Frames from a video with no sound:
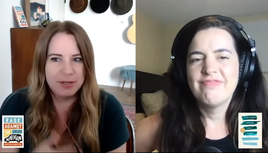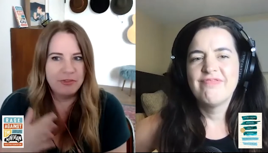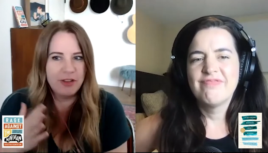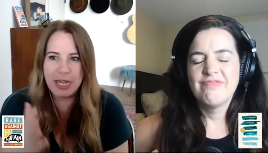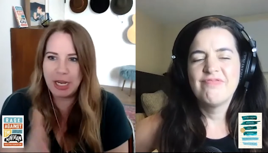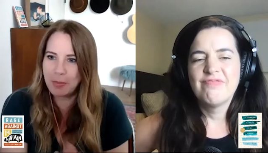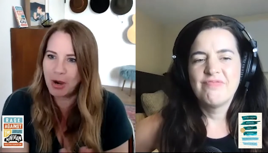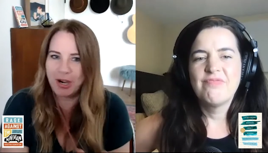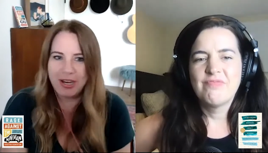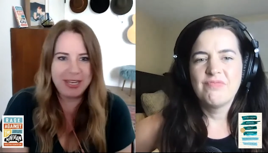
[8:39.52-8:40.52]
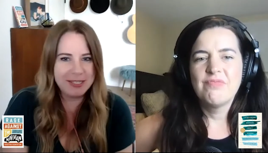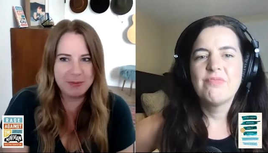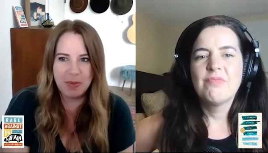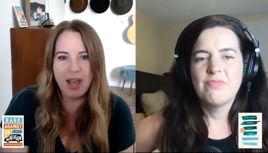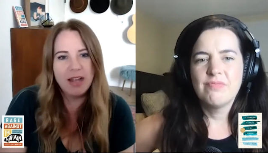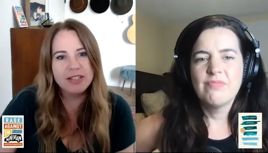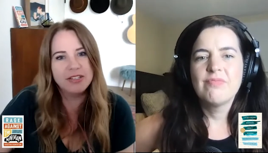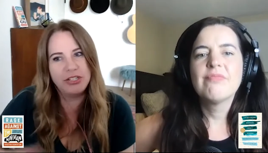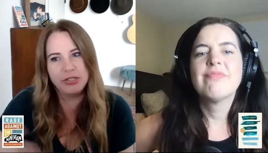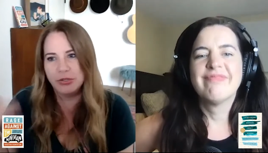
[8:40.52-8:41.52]
Speaker 1: finding a parking spot
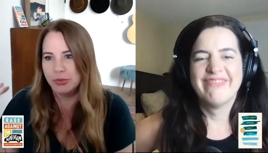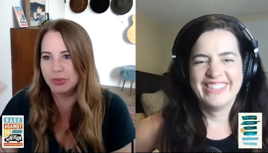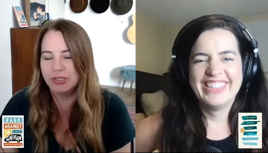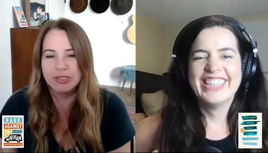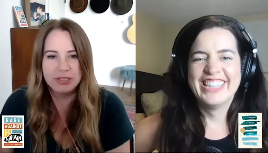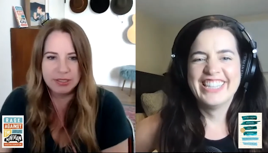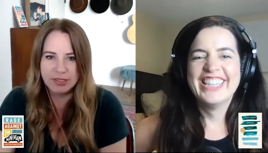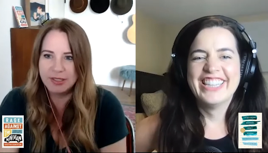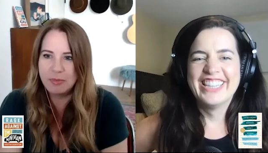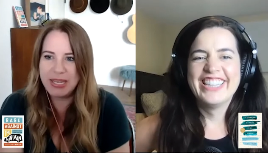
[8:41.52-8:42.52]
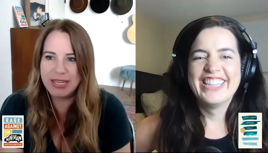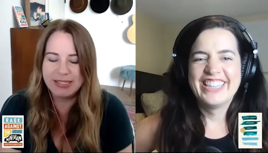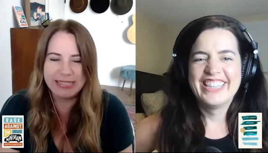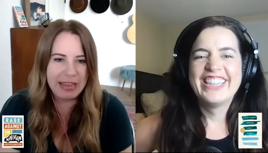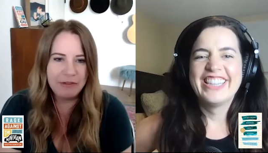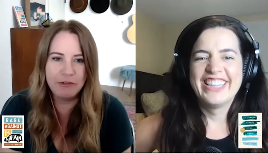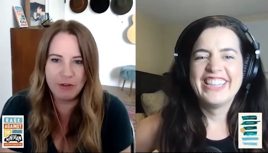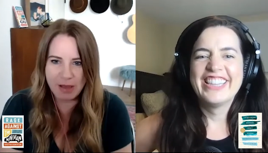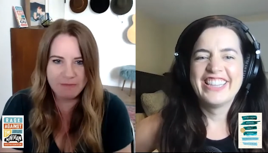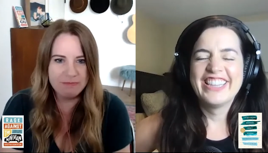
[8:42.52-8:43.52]
to being saved
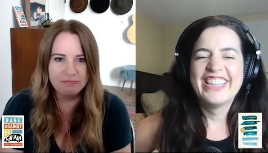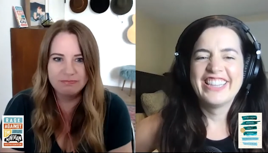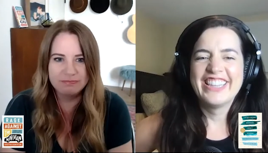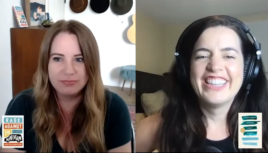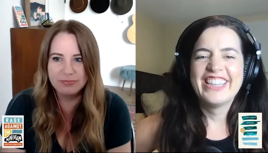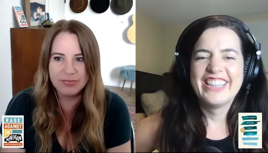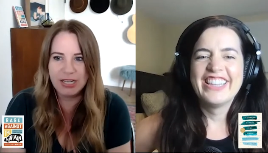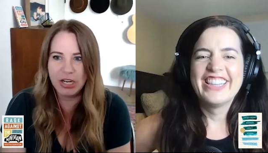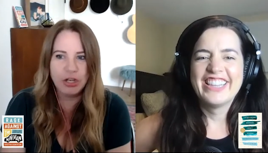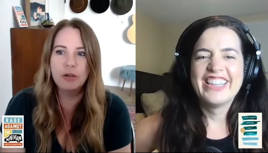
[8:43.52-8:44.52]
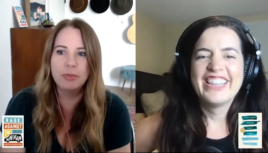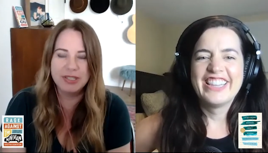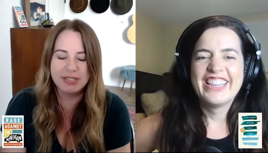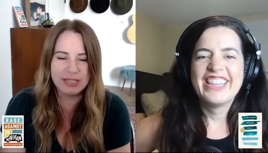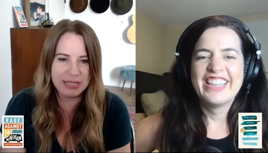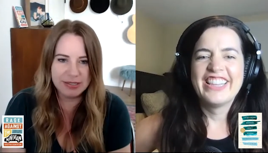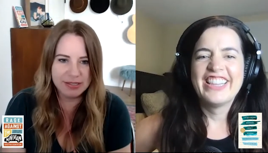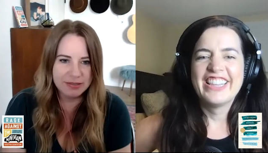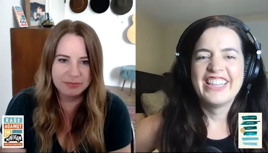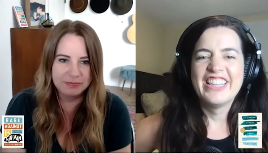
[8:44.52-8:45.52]
from an incurable
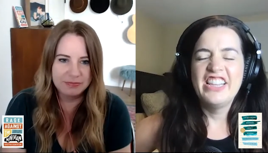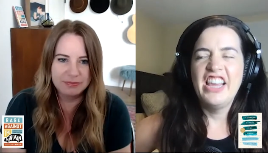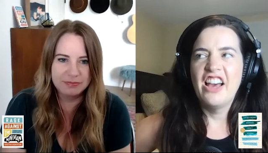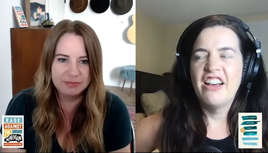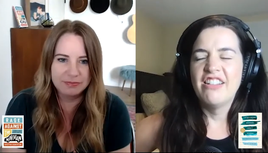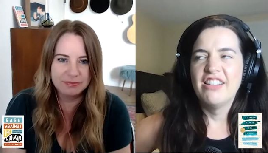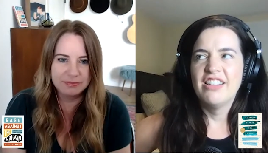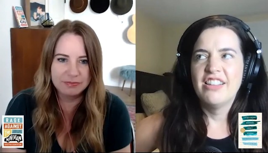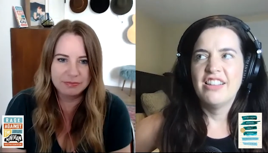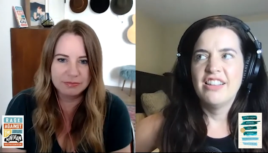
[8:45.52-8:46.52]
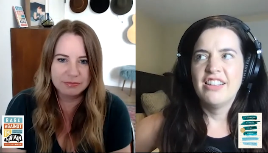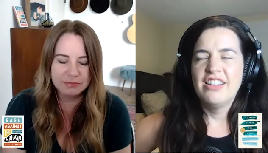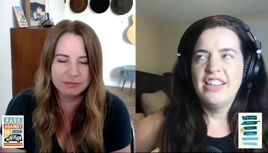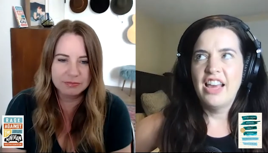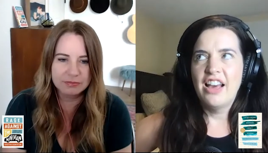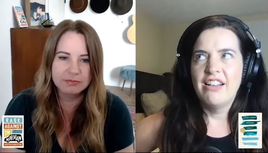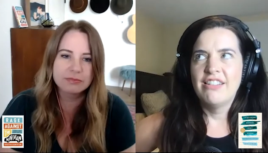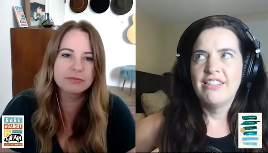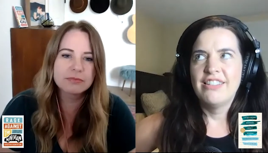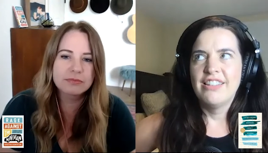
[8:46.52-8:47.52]
disease.
Speaker 2: Yeah. Yeah.
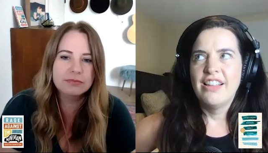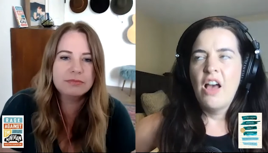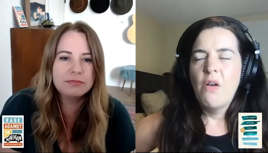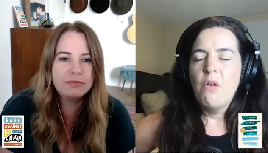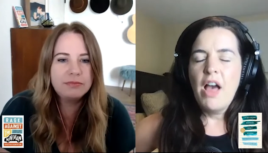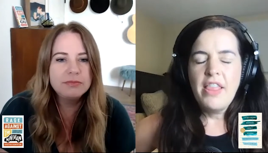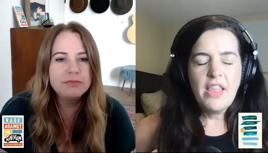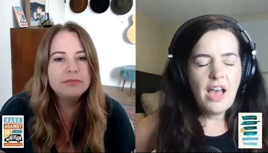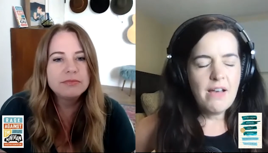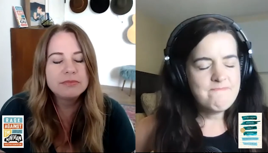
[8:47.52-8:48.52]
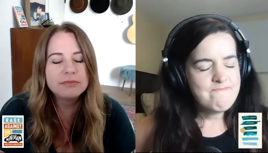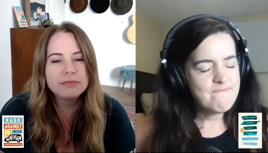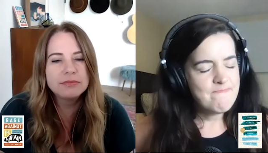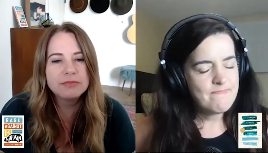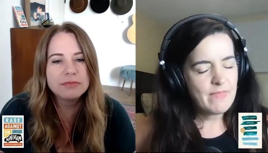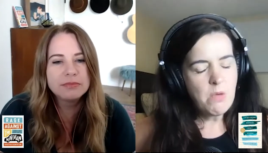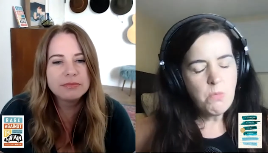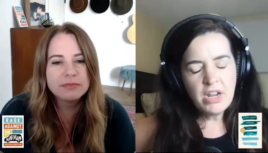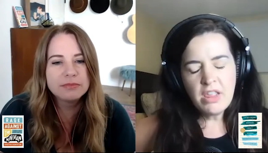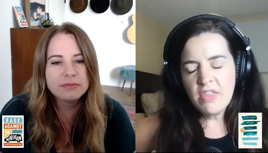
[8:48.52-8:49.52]
Well, and um and
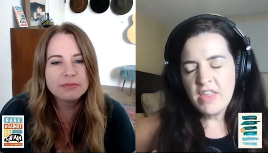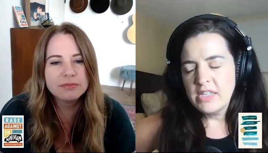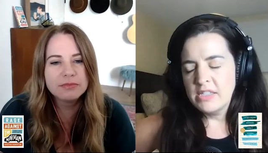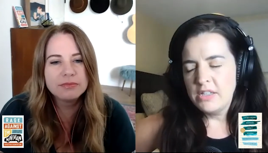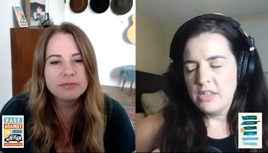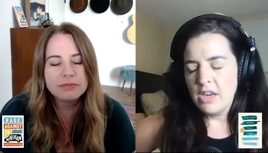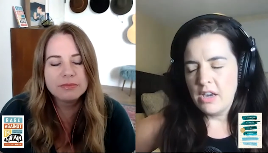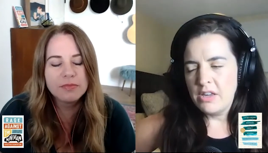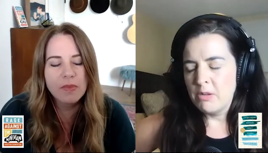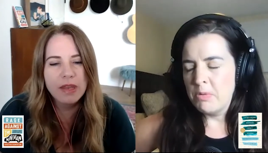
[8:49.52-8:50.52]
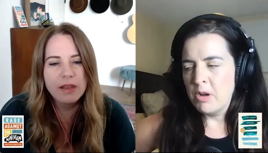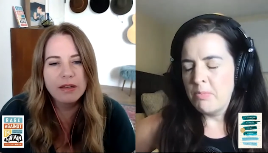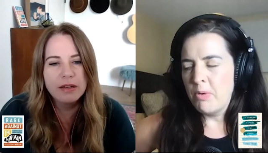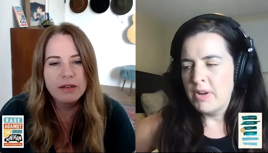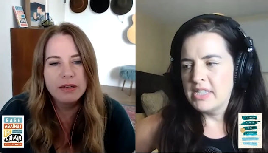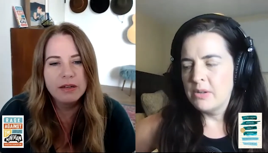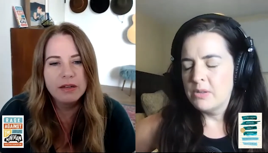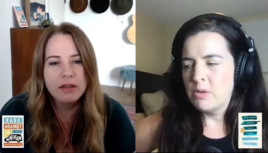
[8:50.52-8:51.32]
one of the things uh, your book points out so